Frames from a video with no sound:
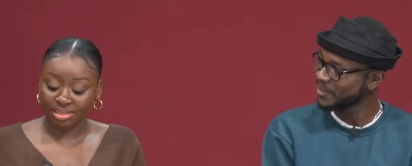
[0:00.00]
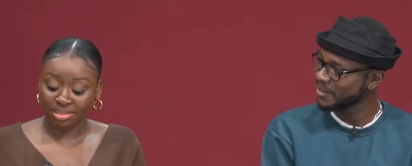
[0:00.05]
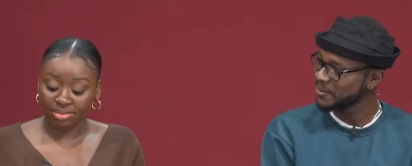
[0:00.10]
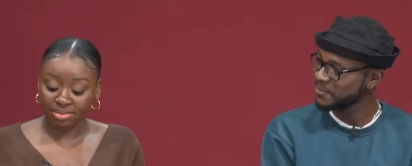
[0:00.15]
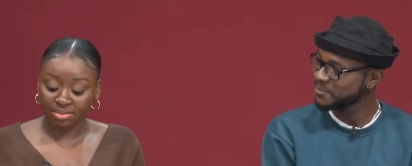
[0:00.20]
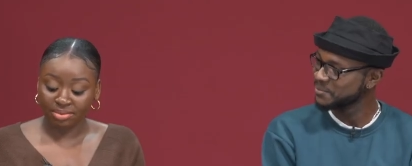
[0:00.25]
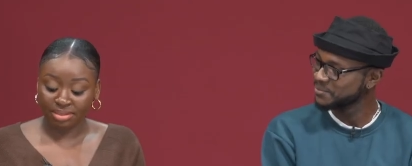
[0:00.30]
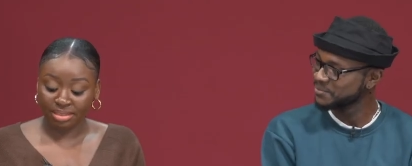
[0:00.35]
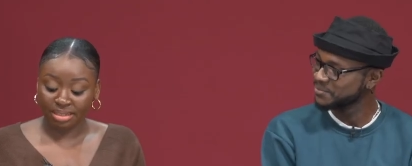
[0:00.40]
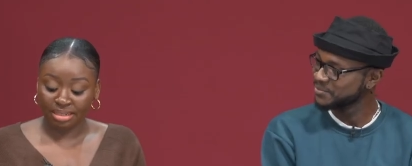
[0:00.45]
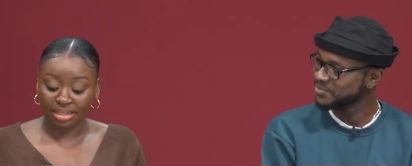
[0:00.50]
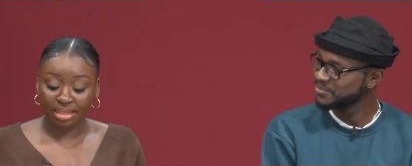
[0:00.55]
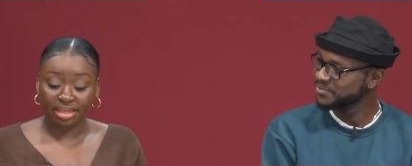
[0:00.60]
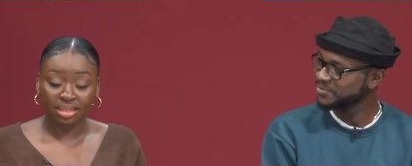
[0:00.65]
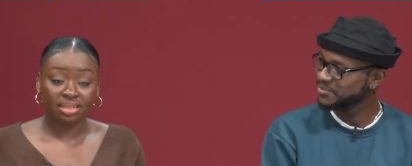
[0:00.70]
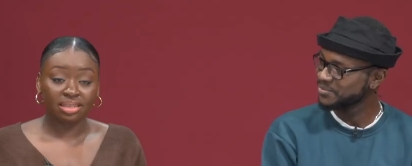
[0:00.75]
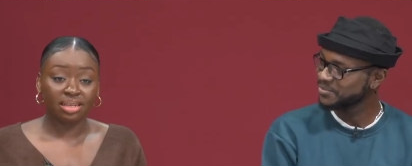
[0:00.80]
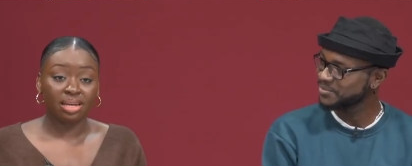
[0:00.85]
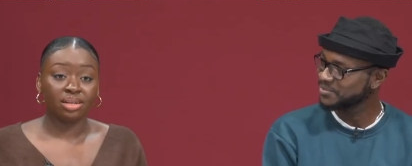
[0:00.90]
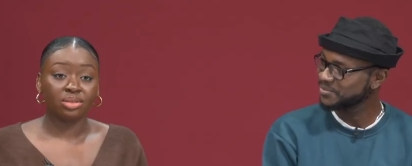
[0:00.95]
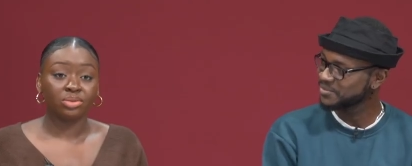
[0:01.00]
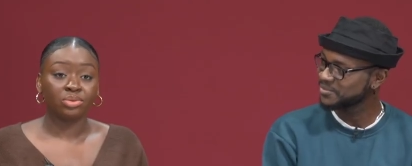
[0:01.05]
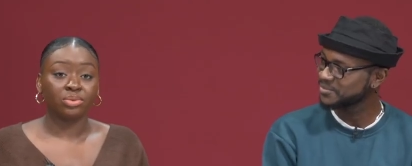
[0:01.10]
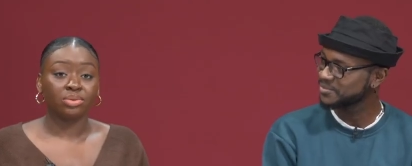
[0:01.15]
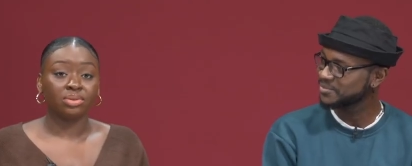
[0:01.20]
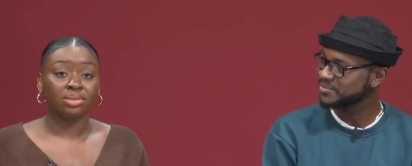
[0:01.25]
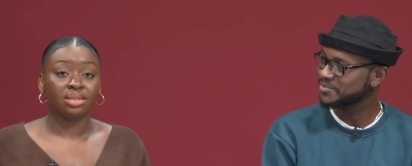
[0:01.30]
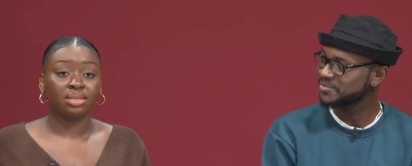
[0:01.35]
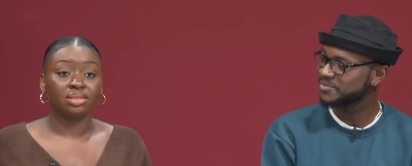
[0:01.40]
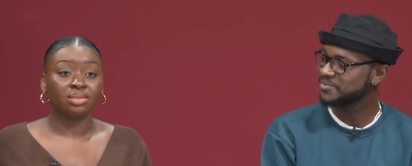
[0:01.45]
Speaker 1: There's nothing like the
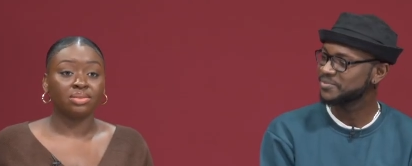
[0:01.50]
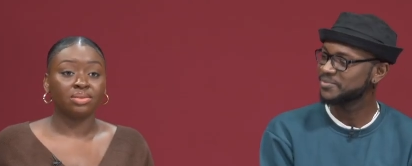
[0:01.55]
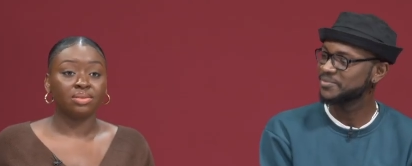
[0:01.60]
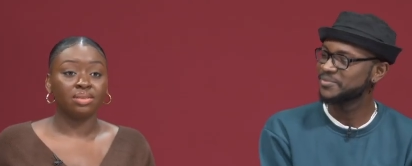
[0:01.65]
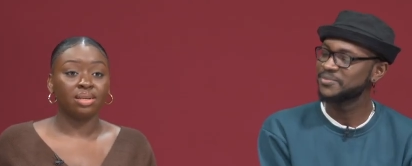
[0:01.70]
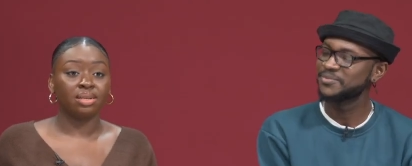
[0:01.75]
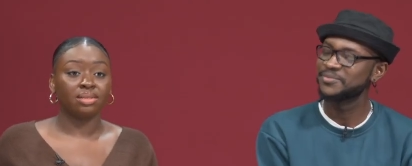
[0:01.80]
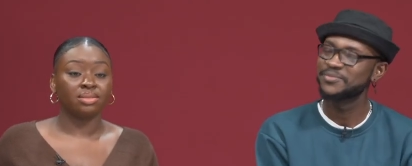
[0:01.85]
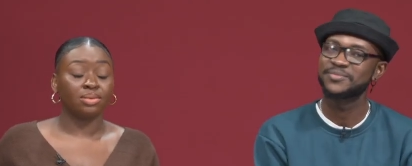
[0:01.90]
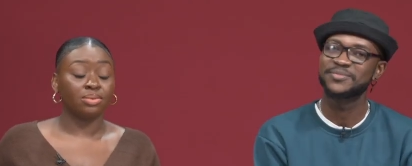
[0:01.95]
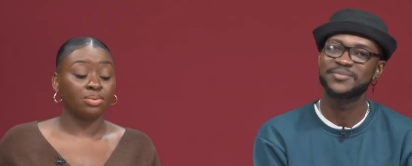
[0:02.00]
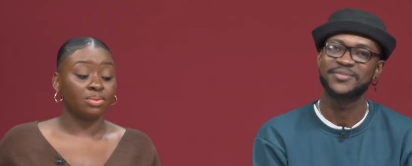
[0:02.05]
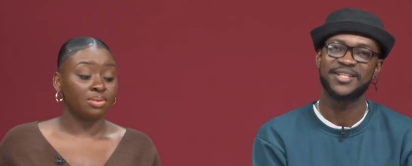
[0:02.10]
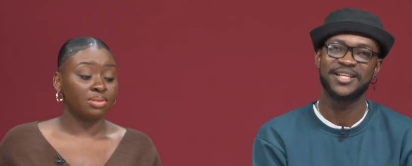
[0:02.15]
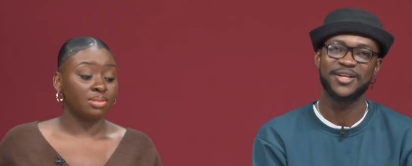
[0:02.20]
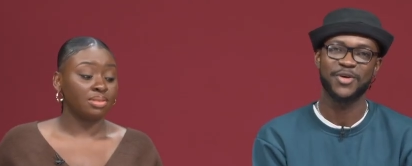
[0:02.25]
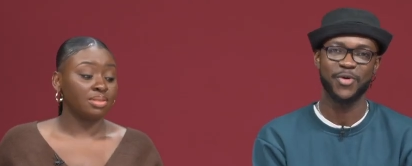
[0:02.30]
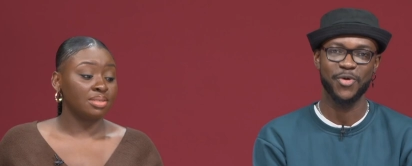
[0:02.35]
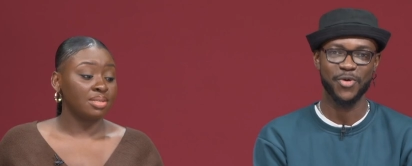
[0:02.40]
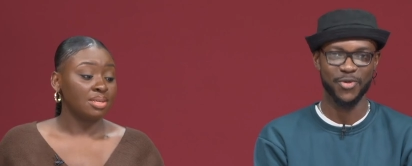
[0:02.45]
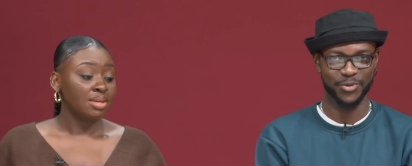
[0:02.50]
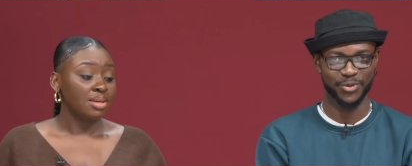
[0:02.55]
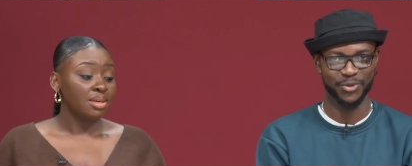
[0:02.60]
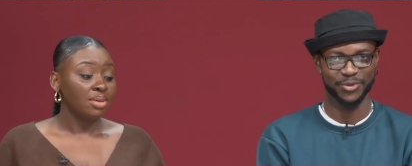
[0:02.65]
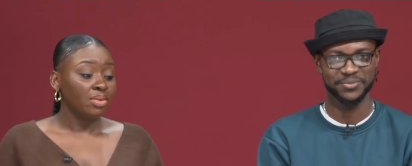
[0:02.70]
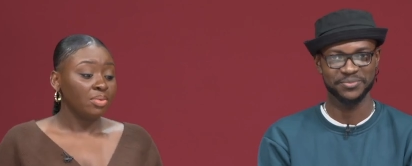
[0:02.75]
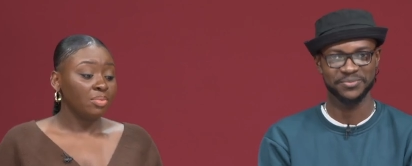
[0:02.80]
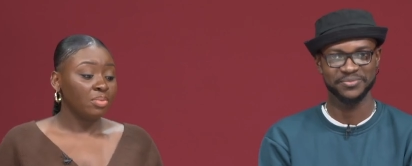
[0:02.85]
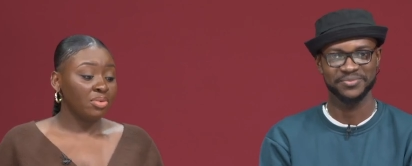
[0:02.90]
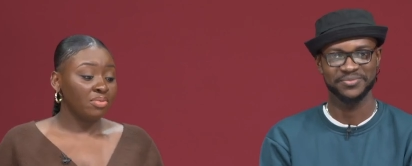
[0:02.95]
actual thing, so thanks a lot.
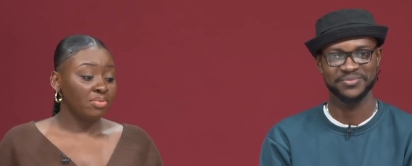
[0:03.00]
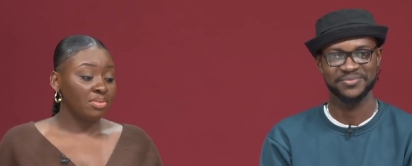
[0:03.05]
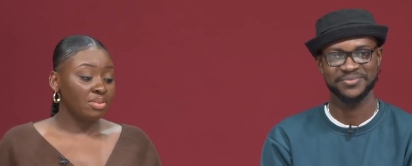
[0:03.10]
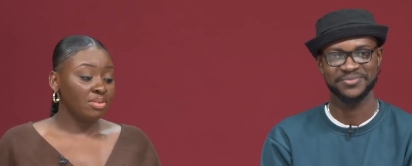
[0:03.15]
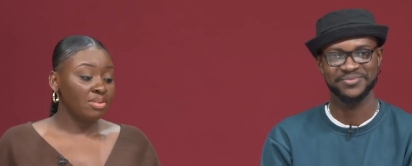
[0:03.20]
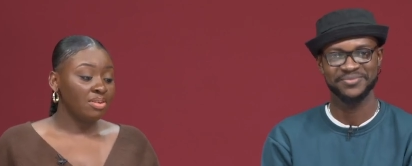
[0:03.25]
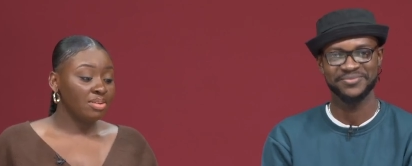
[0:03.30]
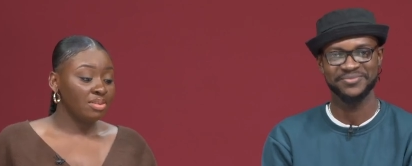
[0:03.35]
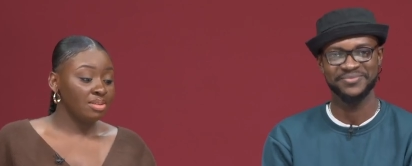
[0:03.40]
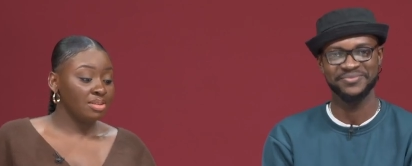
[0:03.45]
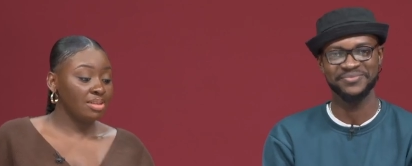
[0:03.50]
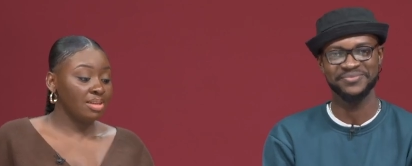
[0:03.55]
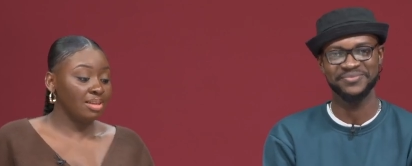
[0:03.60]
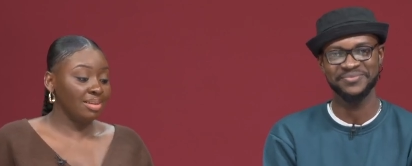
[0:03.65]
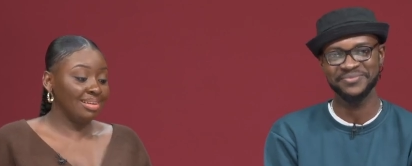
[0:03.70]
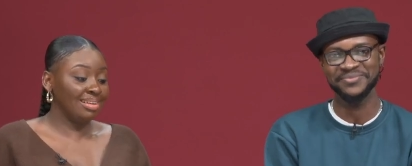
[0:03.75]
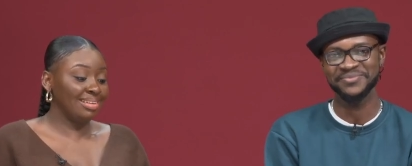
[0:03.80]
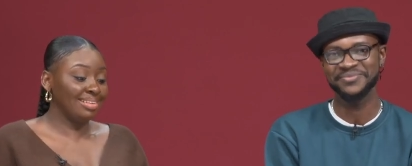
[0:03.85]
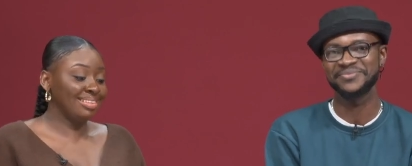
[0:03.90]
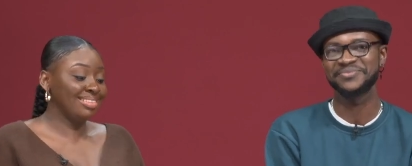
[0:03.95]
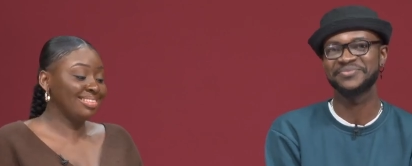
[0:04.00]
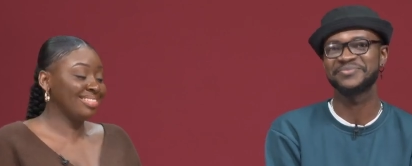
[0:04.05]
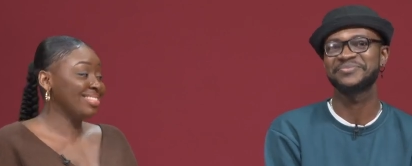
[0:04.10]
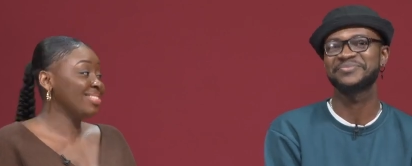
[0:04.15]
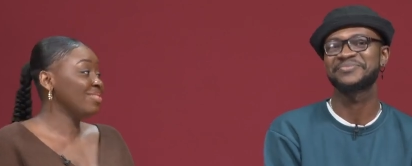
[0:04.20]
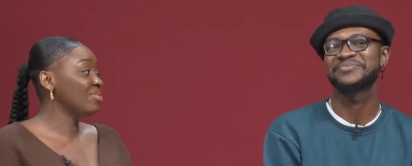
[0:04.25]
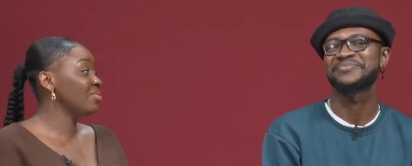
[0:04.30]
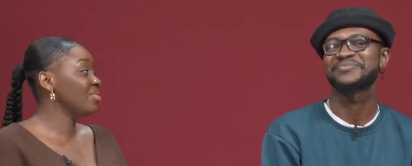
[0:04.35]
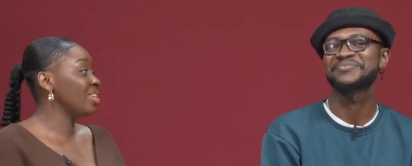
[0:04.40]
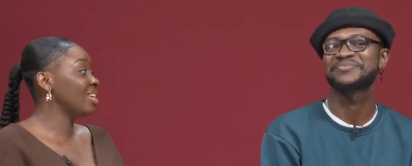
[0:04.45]
Oh. Moving on.
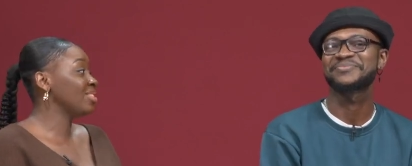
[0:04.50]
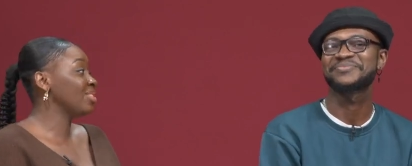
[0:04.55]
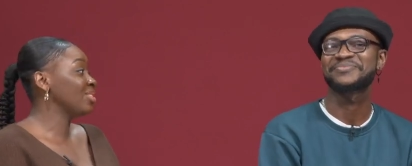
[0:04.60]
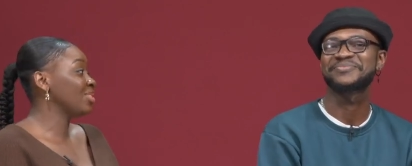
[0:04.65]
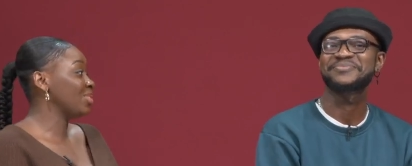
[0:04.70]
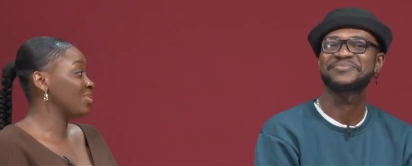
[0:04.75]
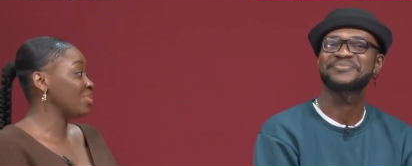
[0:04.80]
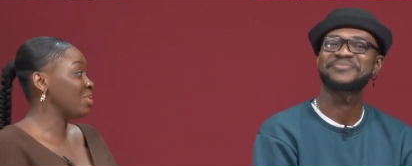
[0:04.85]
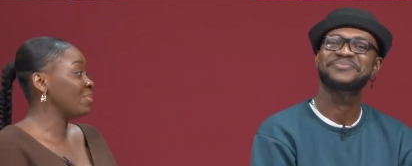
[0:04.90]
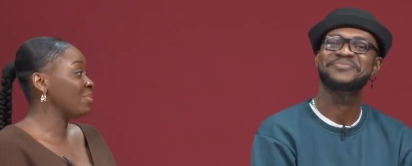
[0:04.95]
Mm. that is